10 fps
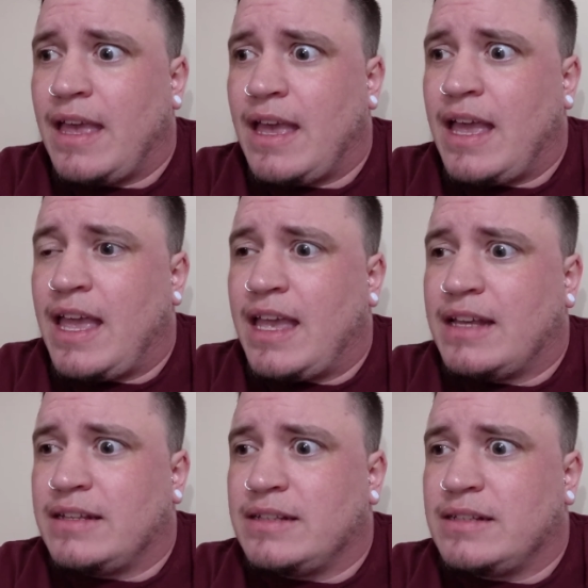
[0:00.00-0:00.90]

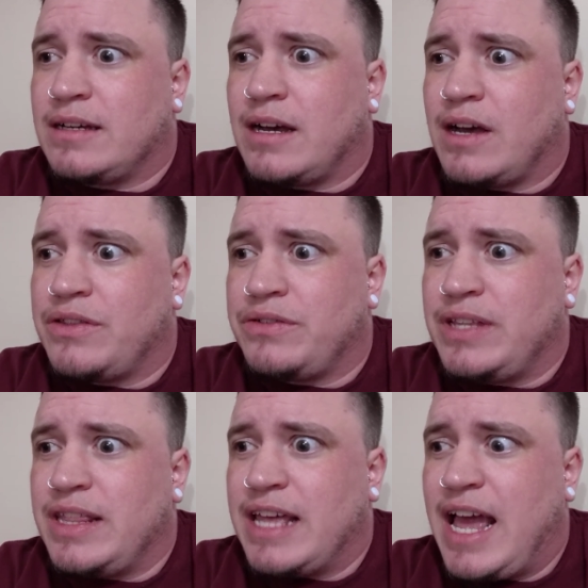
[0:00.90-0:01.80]
And other
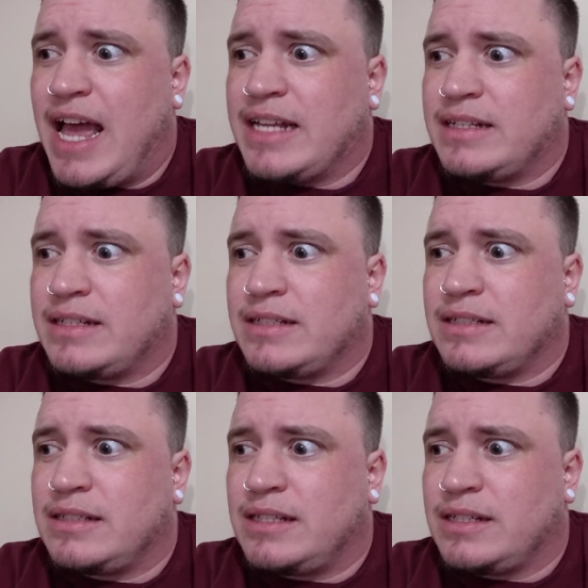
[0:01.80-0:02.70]
than that,
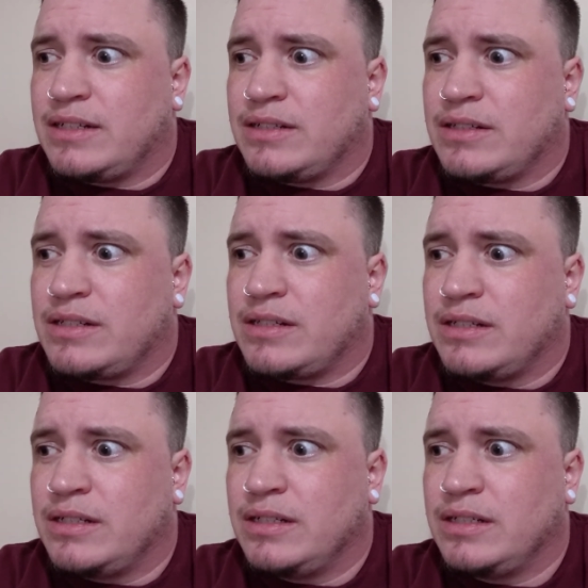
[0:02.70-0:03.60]
there's
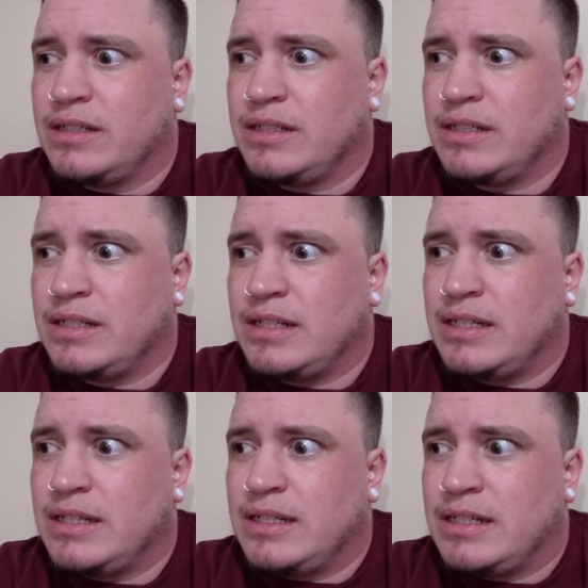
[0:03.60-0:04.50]

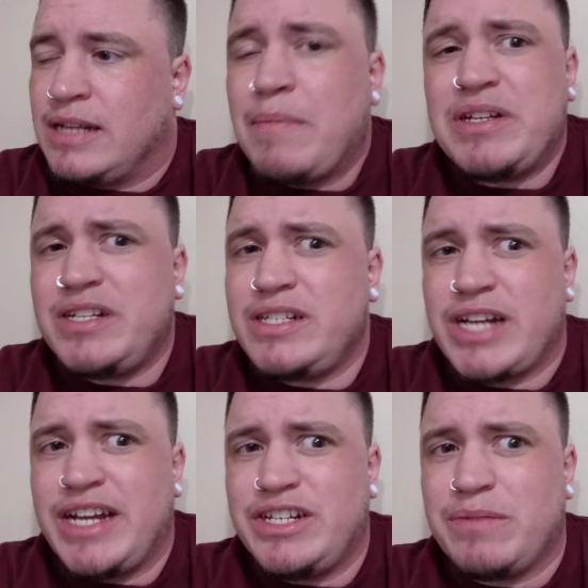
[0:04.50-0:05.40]
not much has
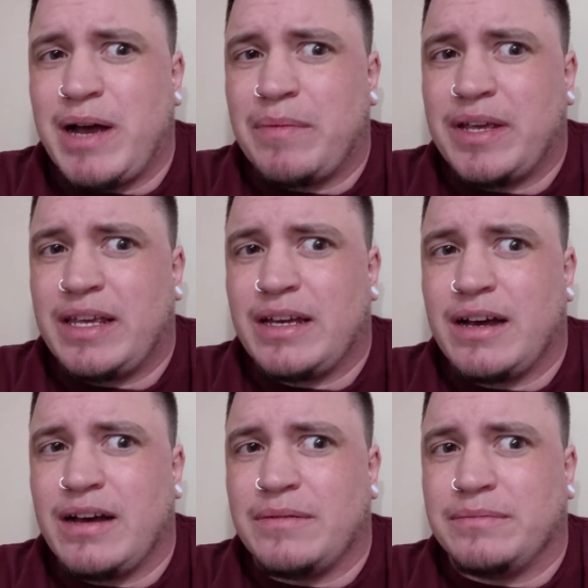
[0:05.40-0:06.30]
changed about me.
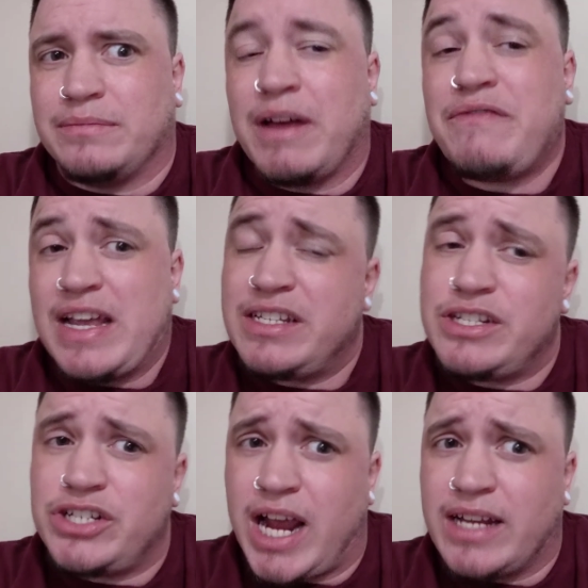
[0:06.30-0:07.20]
My face has
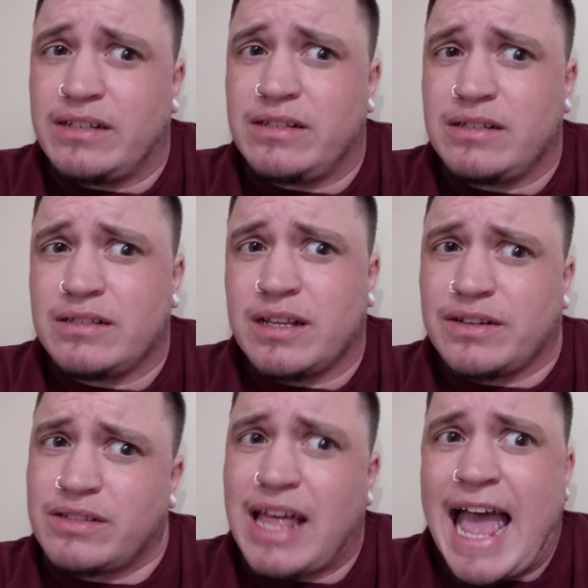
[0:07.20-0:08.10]
changed.
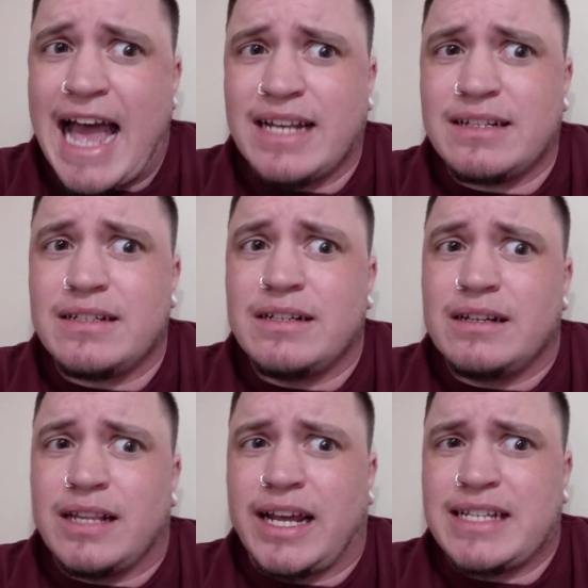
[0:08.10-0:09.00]
There's that.
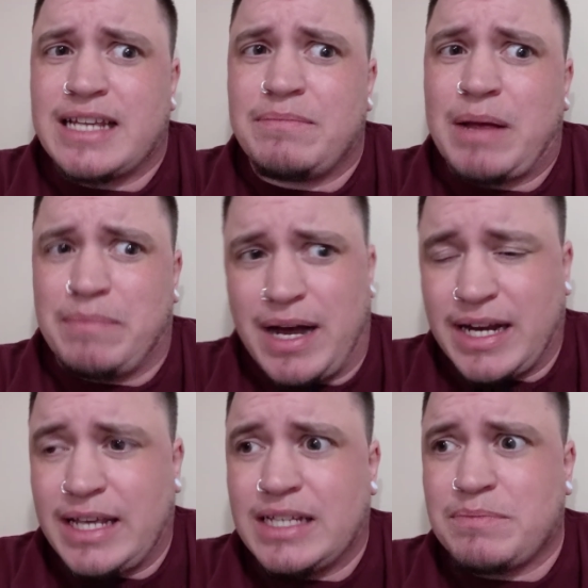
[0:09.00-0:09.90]
Like I said, my
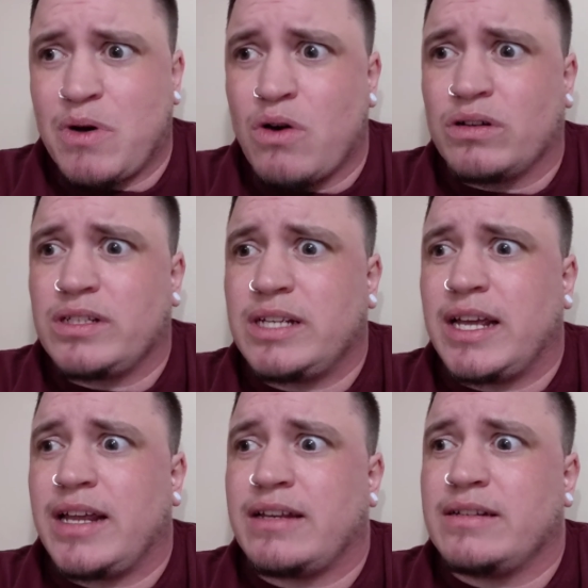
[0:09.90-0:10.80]
body has bulked,
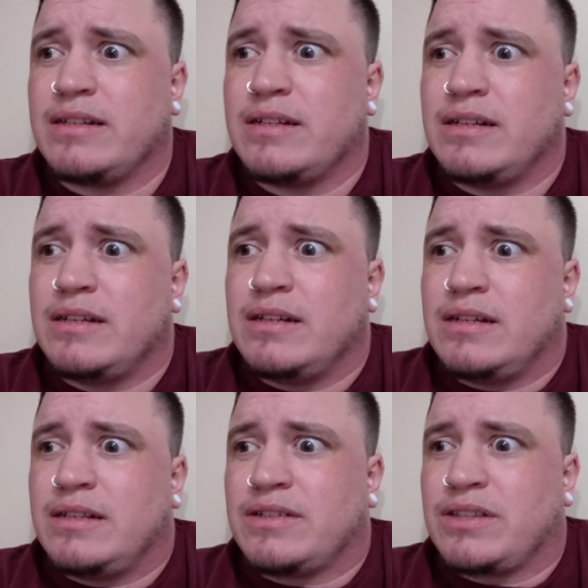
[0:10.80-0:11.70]
and
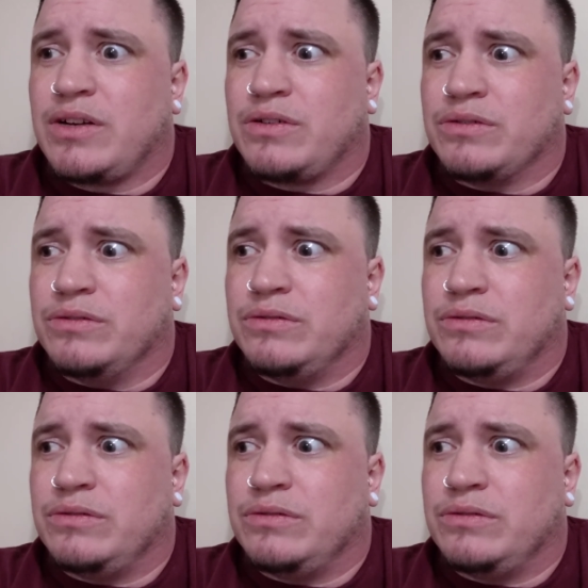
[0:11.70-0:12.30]
there's little